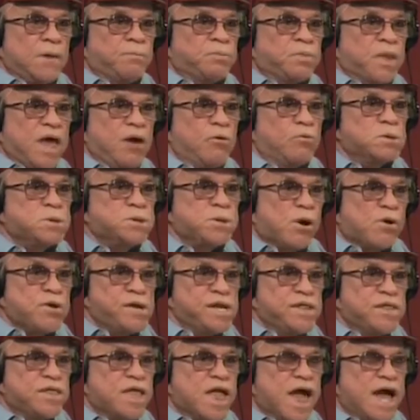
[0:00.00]
It was started
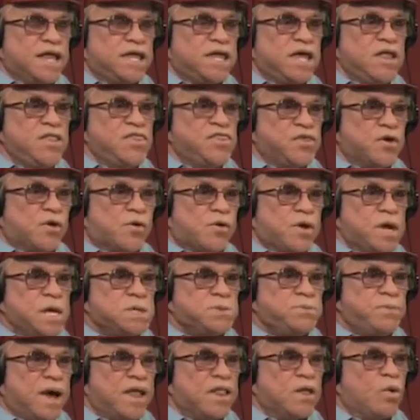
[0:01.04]
in the
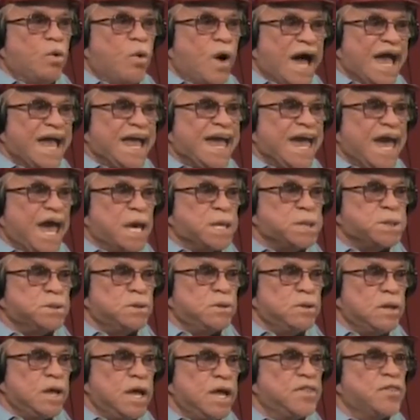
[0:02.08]
1930s by the White
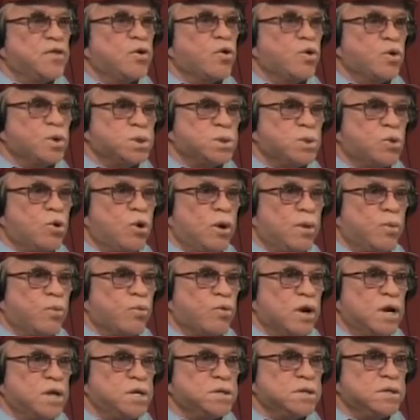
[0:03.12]
Castle and the Crystal
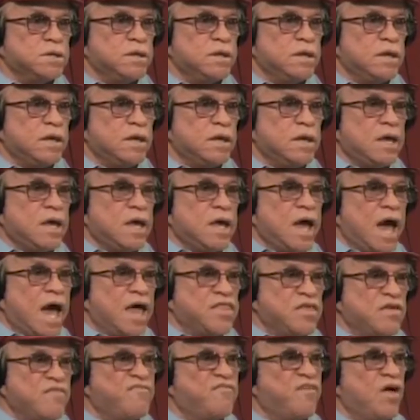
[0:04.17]
Corporation,
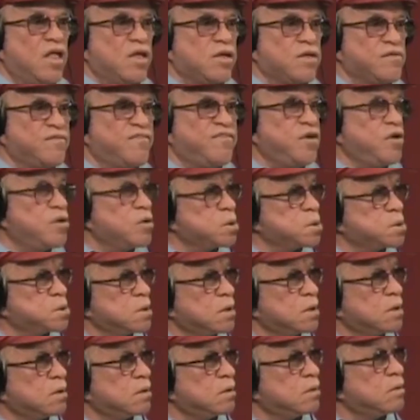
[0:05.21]
and then followed a few years
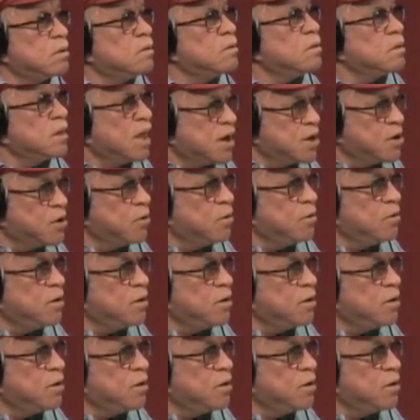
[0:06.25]
later